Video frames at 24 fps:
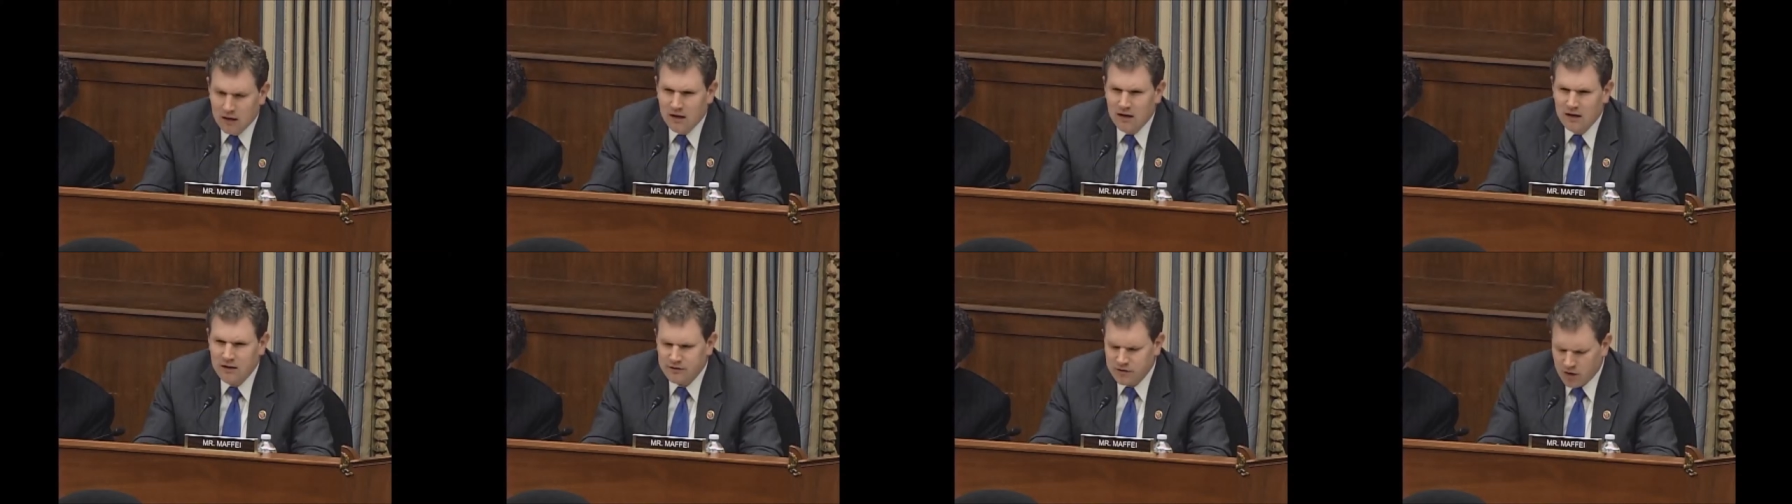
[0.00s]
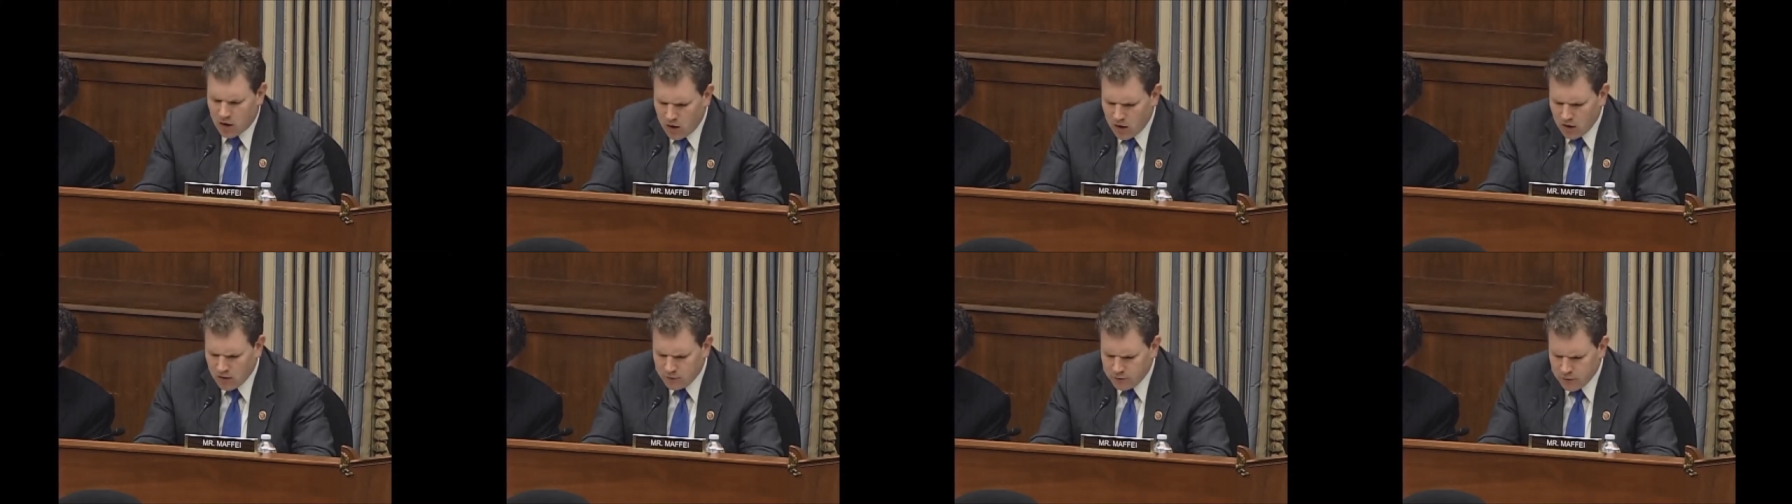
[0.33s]
It is
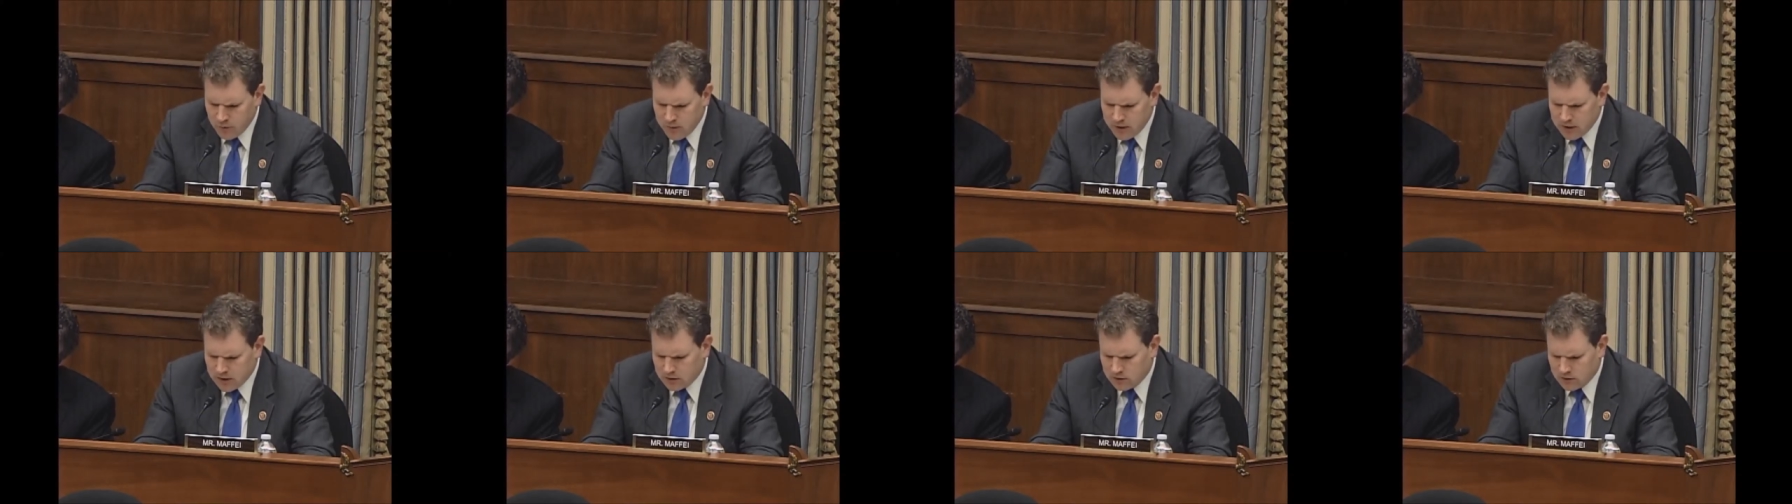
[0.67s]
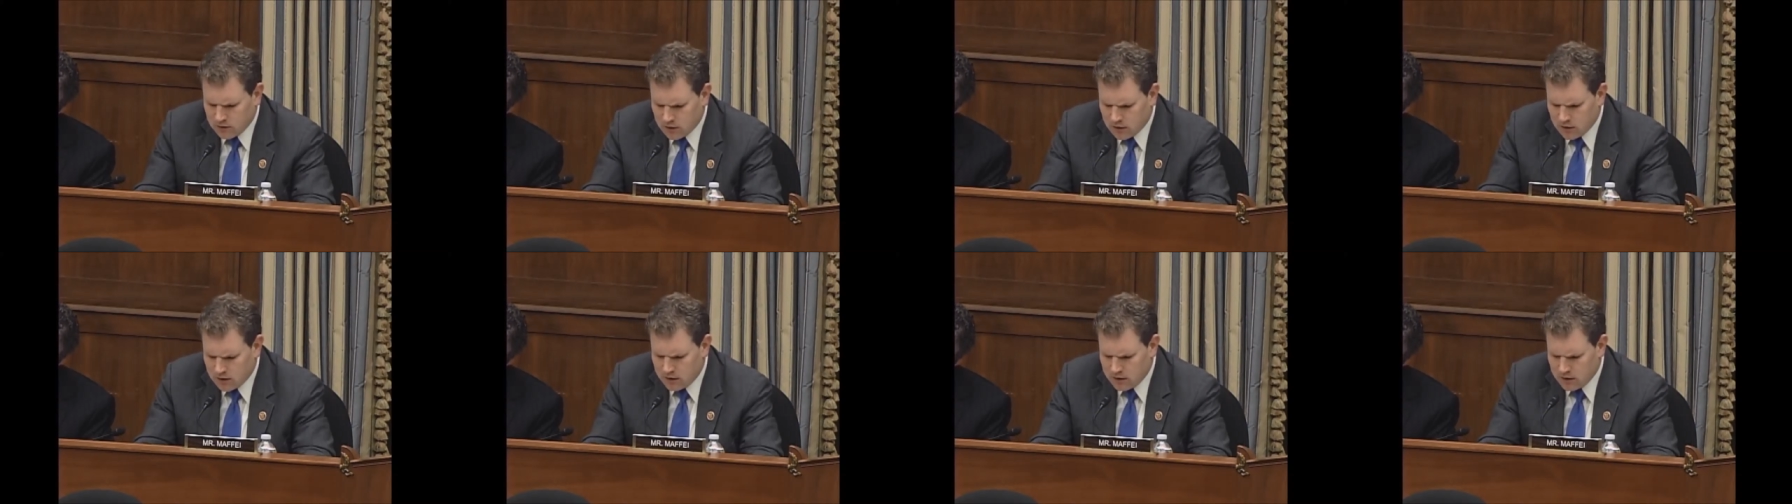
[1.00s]
hard for me to
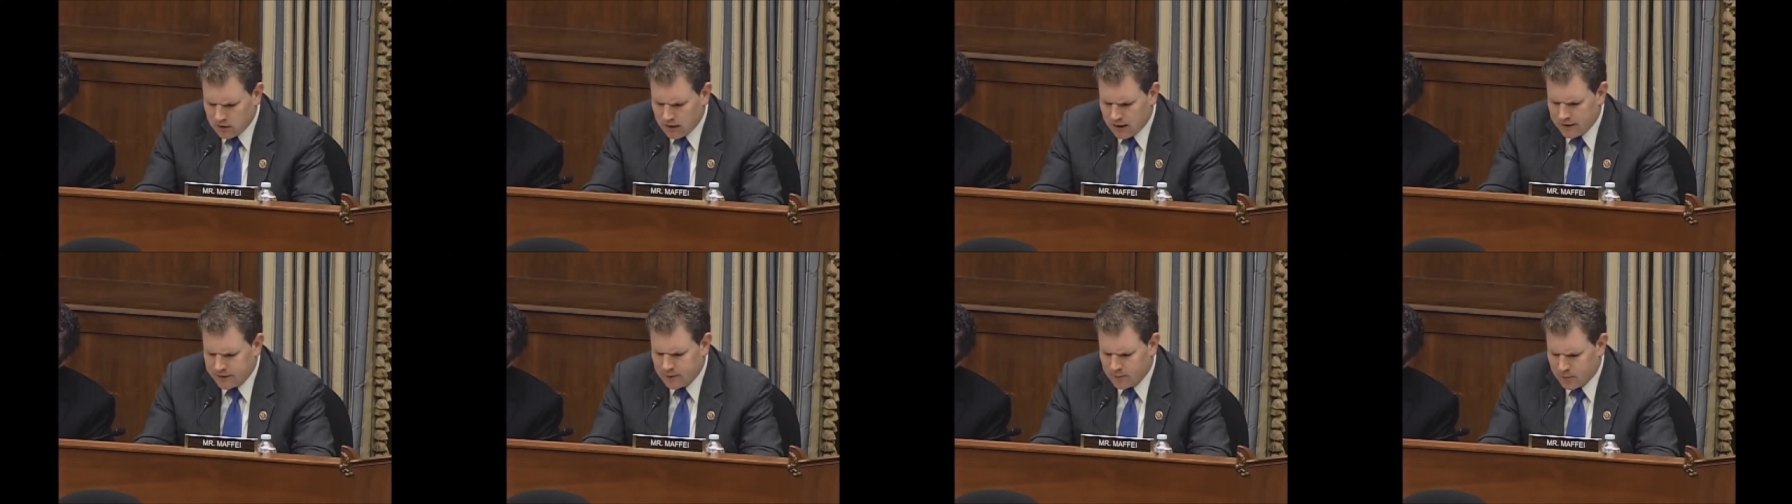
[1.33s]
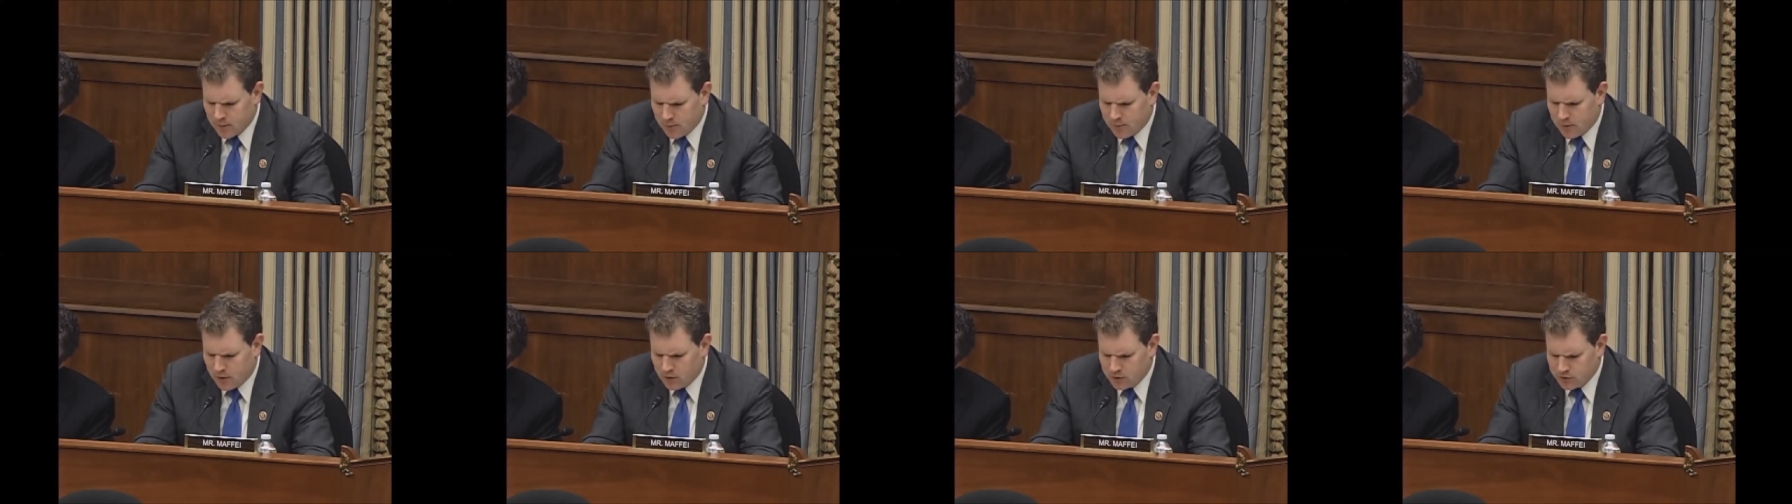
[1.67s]
look at the
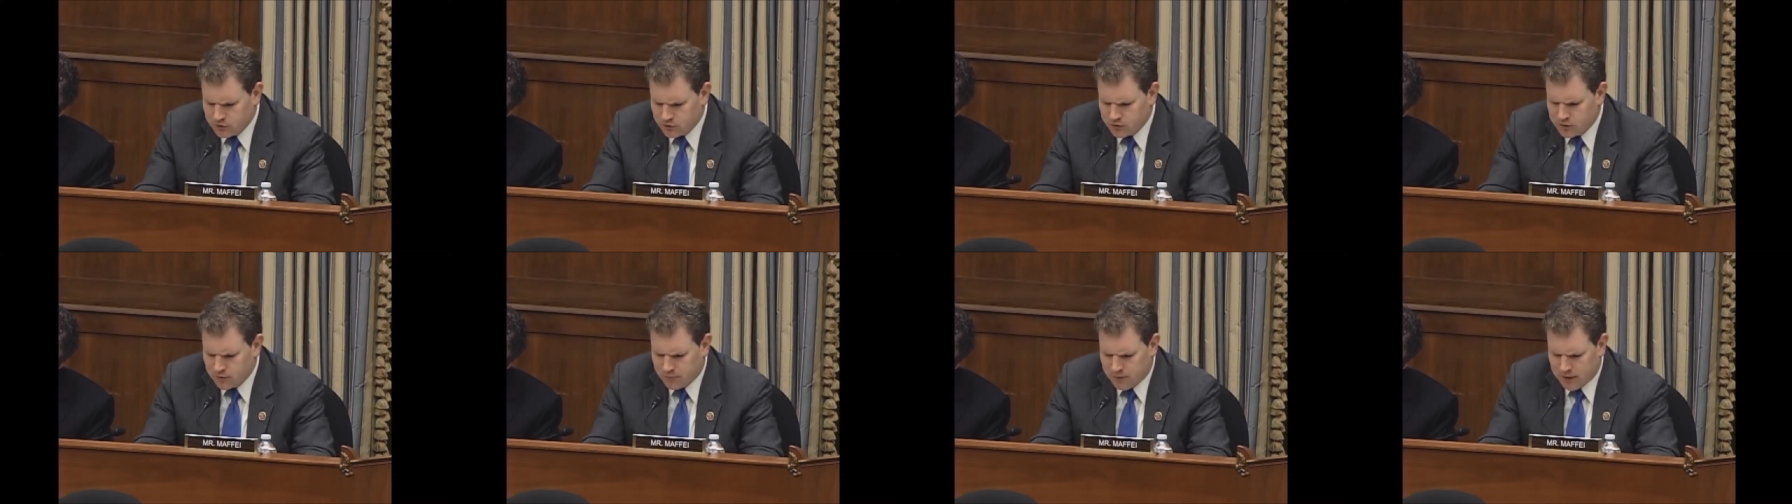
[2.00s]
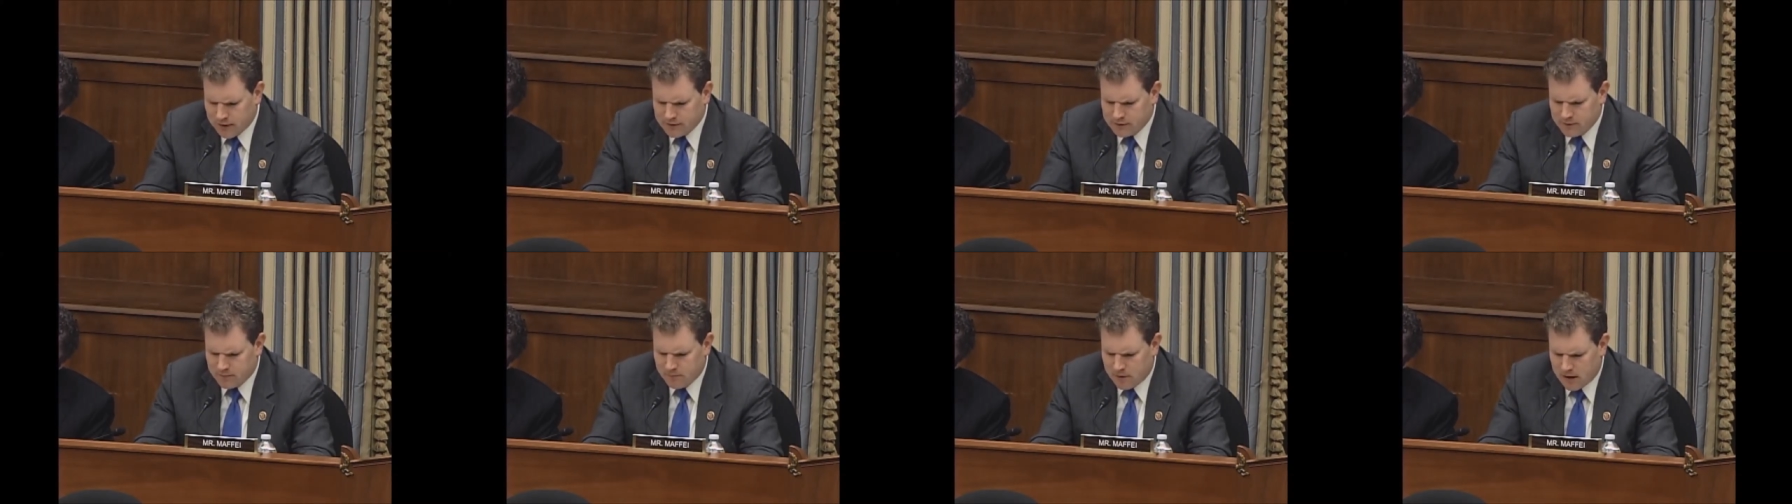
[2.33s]
proposal to
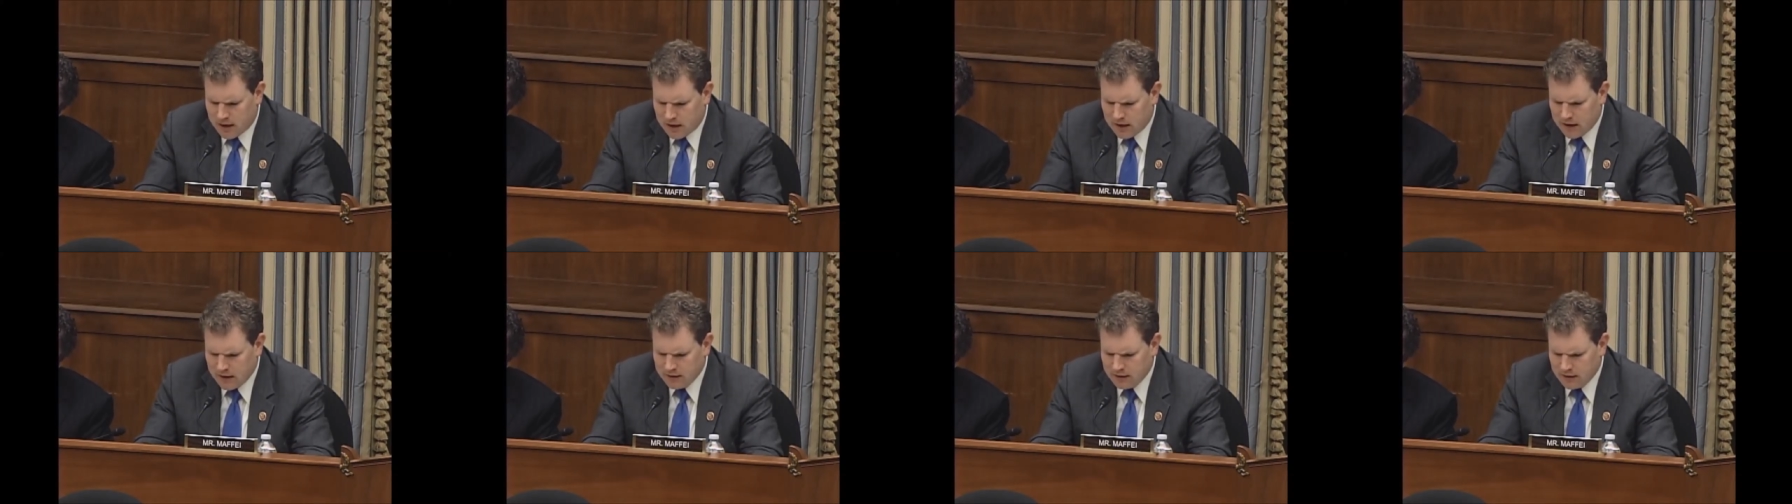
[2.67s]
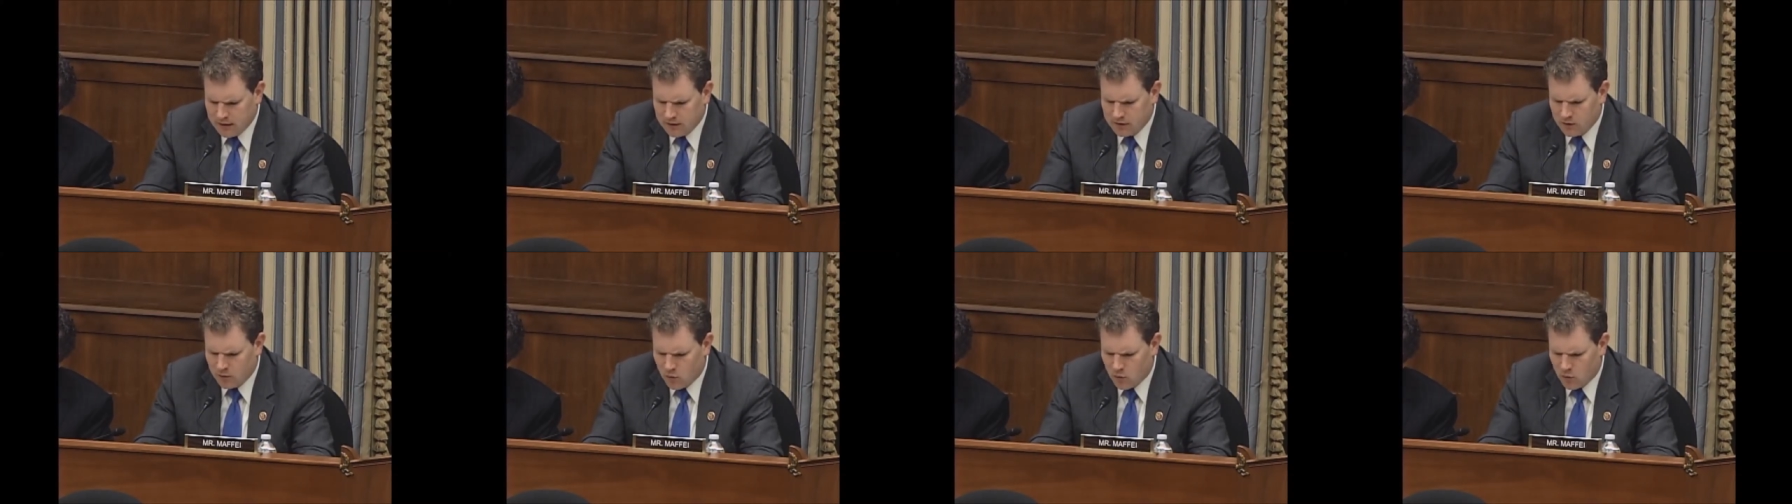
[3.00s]
place a mine in